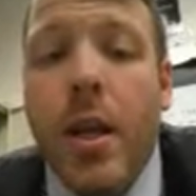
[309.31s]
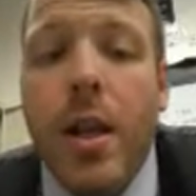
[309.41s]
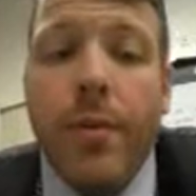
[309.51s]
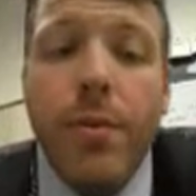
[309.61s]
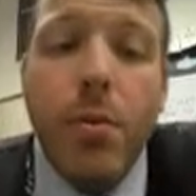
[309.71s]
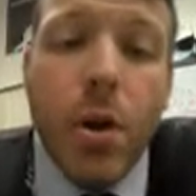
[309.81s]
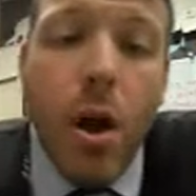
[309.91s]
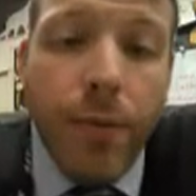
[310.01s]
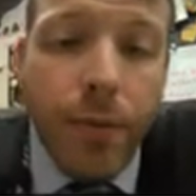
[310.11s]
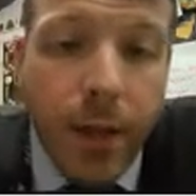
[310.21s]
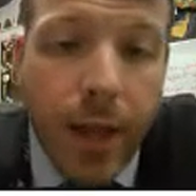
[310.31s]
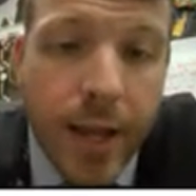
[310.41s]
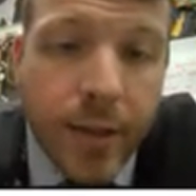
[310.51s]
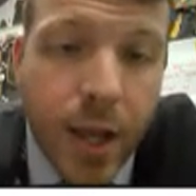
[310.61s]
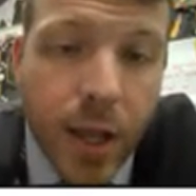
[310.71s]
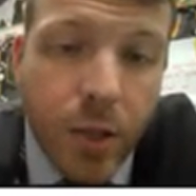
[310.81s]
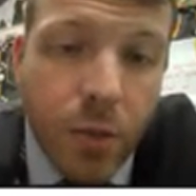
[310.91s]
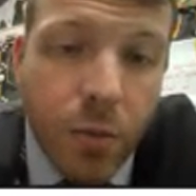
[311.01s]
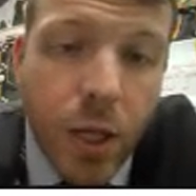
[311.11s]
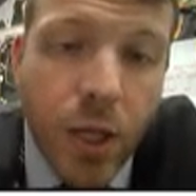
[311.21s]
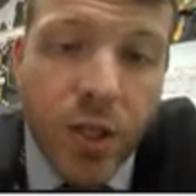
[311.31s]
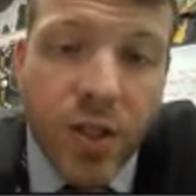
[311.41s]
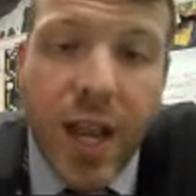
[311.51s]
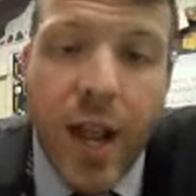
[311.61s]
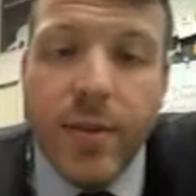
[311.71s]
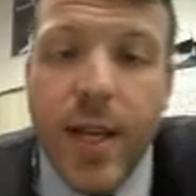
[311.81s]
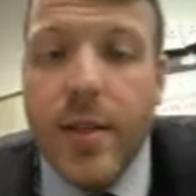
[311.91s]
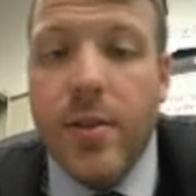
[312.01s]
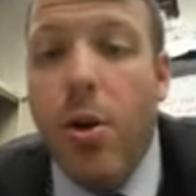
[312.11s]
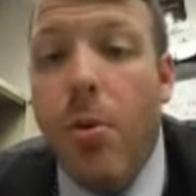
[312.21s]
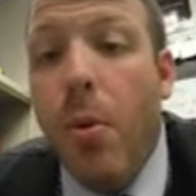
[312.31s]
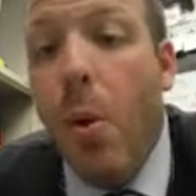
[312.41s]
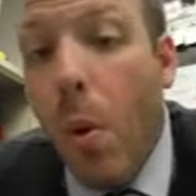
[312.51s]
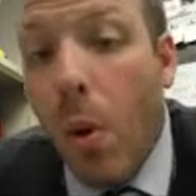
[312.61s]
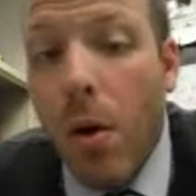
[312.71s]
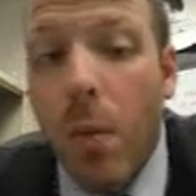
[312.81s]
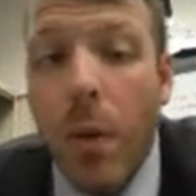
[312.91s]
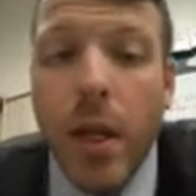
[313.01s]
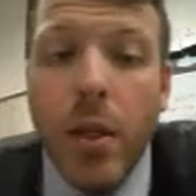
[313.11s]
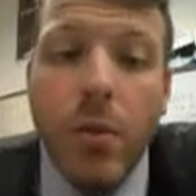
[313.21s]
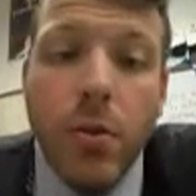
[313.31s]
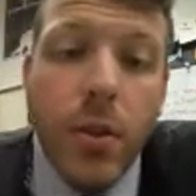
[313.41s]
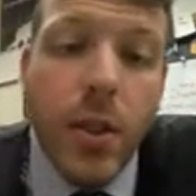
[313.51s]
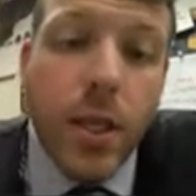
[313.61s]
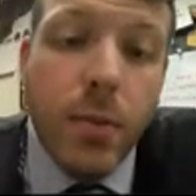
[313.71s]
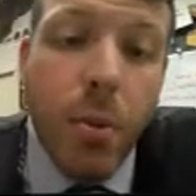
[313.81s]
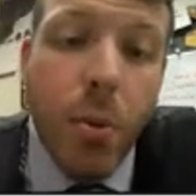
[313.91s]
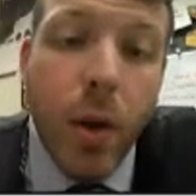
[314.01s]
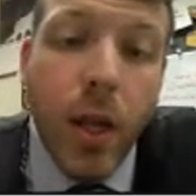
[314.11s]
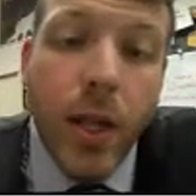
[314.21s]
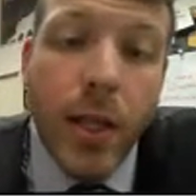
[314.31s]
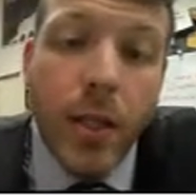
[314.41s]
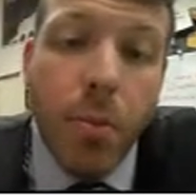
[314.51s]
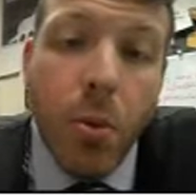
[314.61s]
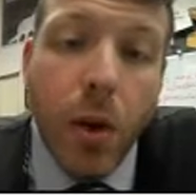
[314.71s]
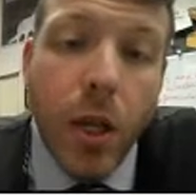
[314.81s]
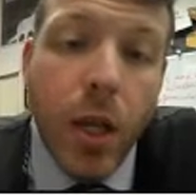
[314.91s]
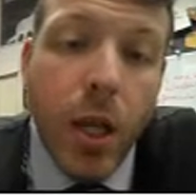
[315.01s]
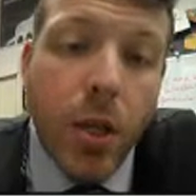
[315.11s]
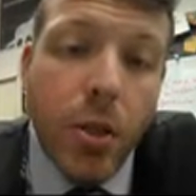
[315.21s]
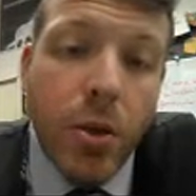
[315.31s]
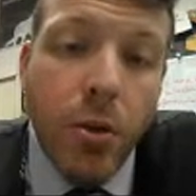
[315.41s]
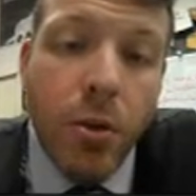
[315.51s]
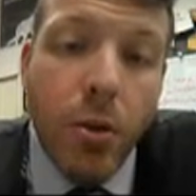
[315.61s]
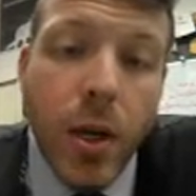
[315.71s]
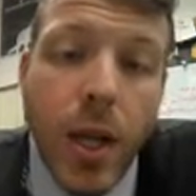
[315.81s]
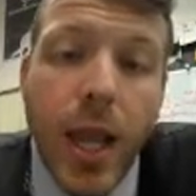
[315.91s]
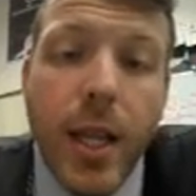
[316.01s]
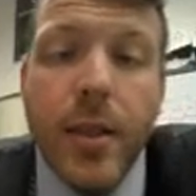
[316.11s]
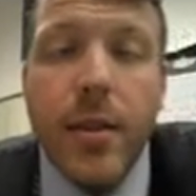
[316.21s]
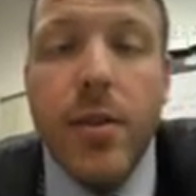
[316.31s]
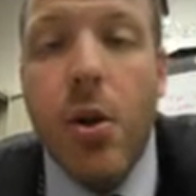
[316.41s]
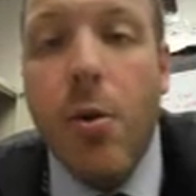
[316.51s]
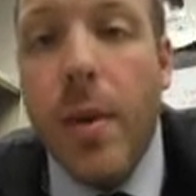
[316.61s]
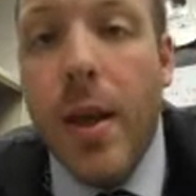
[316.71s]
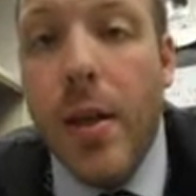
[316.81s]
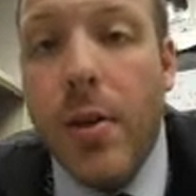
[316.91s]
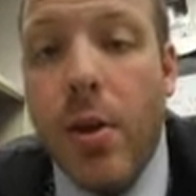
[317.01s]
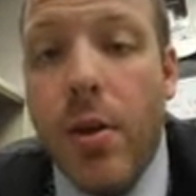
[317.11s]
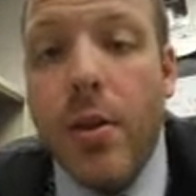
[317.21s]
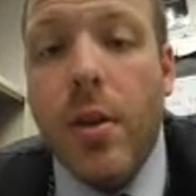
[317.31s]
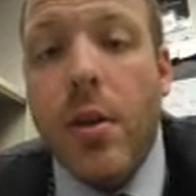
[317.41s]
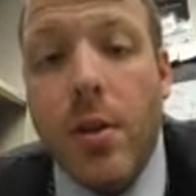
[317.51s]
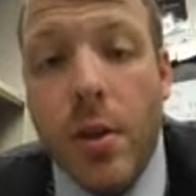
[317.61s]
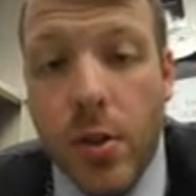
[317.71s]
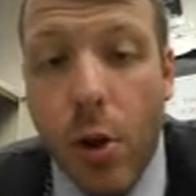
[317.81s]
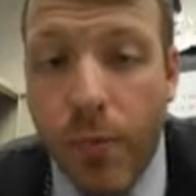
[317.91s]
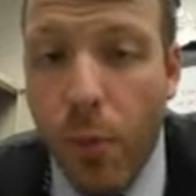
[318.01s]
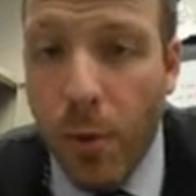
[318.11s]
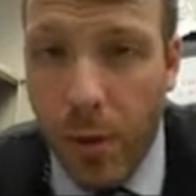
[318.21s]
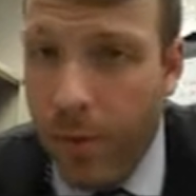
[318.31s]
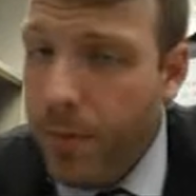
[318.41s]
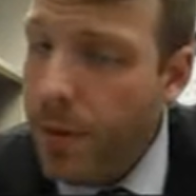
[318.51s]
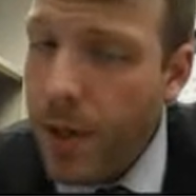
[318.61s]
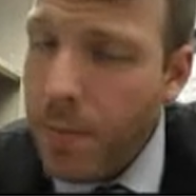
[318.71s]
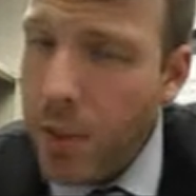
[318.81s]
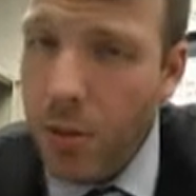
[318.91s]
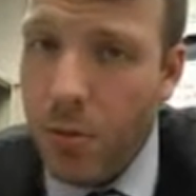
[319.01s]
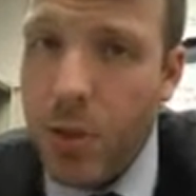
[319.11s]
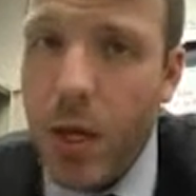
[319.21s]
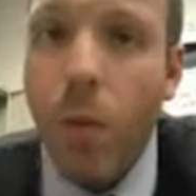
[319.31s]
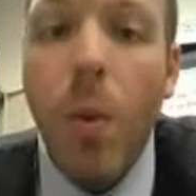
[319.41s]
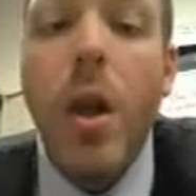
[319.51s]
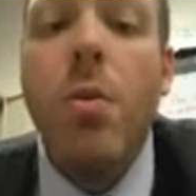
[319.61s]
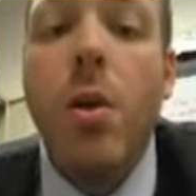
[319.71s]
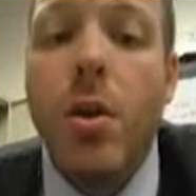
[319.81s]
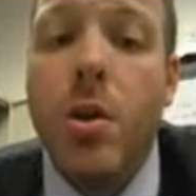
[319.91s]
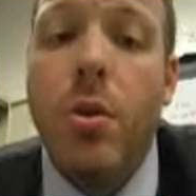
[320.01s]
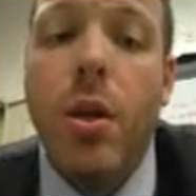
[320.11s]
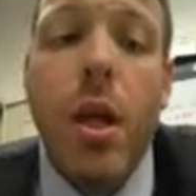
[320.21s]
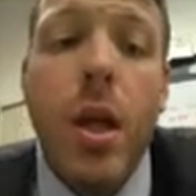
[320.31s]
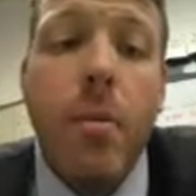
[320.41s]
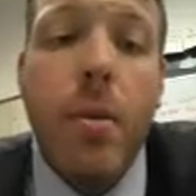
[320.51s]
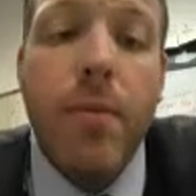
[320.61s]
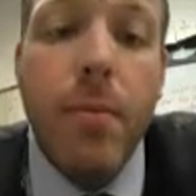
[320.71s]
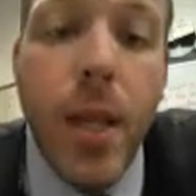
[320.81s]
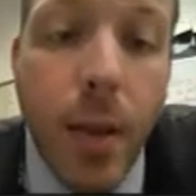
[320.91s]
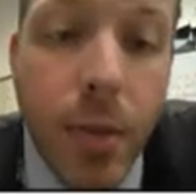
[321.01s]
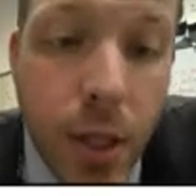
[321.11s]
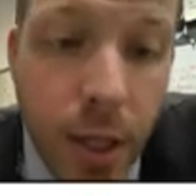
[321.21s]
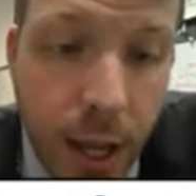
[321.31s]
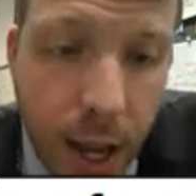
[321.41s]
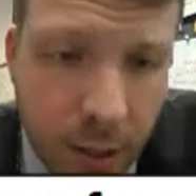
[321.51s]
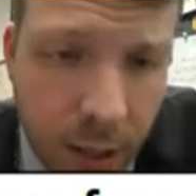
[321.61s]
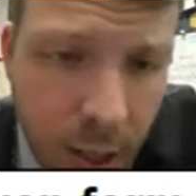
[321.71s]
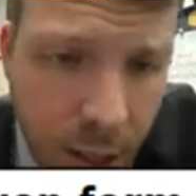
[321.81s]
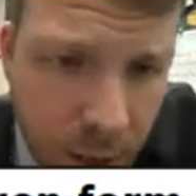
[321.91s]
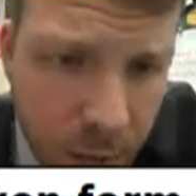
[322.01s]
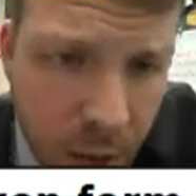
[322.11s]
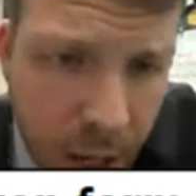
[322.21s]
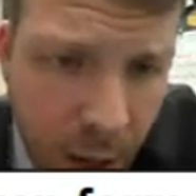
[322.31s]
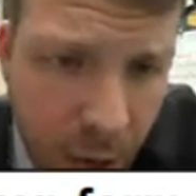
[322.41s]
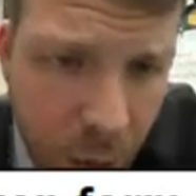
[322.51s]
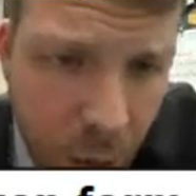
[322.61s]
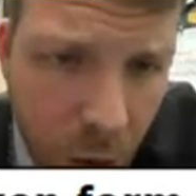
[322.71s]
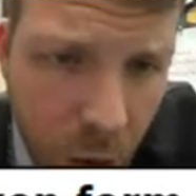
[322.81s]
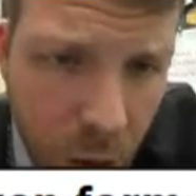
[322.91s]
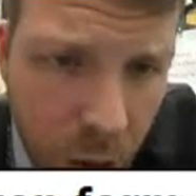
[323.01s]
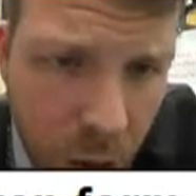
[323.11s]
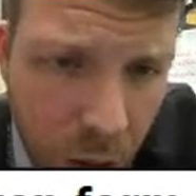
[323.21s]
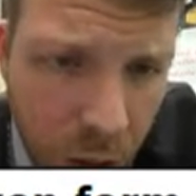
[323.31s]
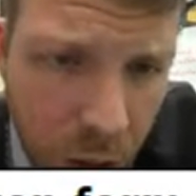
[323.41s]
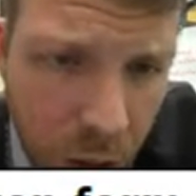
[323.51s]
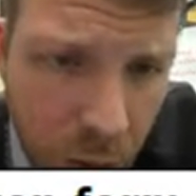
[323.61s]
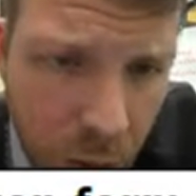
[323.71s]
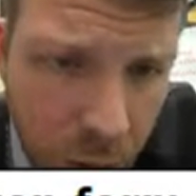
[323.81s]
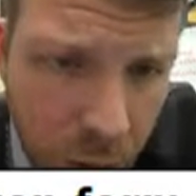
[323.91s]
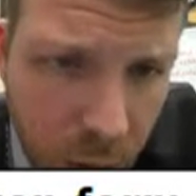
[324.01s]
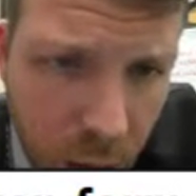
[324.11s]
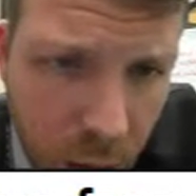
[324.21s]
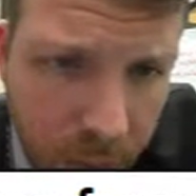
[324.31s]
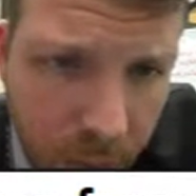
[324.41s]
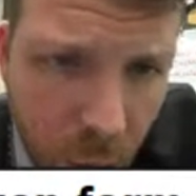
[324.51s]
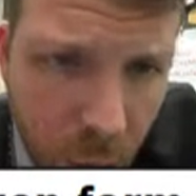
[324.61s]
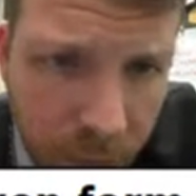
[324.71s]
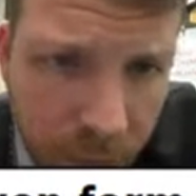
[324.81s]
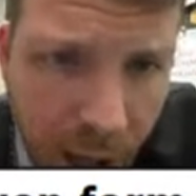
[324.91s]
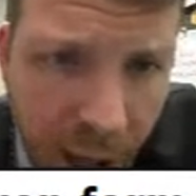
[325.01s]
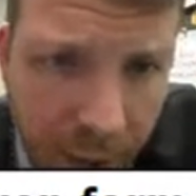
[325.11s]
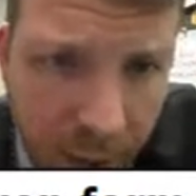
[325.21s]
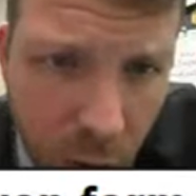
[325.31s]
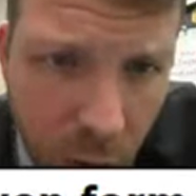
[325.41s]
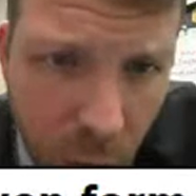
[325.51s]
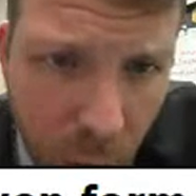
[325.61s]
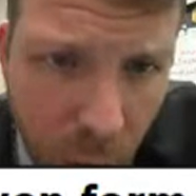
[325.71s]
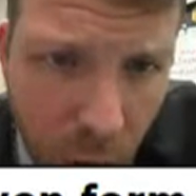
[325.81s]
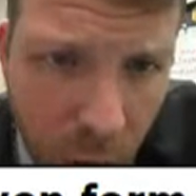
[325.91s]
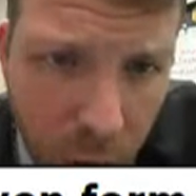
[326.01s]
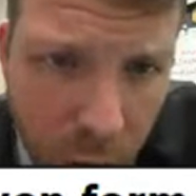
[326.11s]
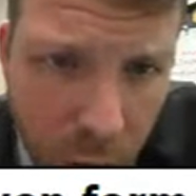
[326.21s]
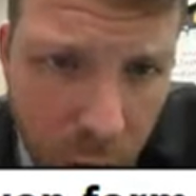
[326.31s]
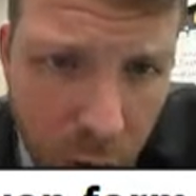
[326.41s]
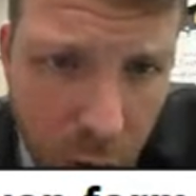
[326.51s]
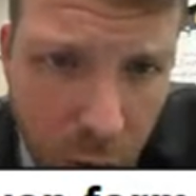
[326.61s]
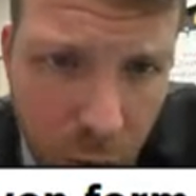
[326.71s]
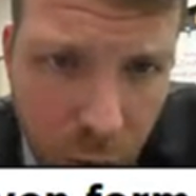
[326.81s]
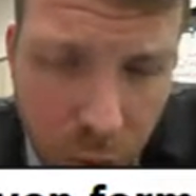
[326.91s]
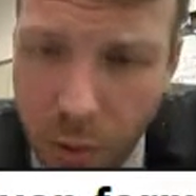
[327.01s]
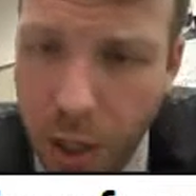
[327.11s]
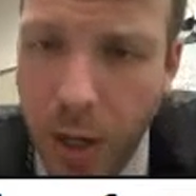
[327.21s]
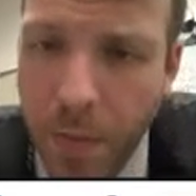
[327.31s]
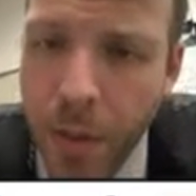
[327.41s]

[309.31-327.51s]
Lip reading: Now, if you recall from the last section, we can just count that slope, or we can use this point and this point to create the slope the slope formula. It's up to you, whichever way you want to do it. But for me, I'm just going to count it. I'm going to count up 1, 2, 3, 4, 5, and over 1, 2, 3.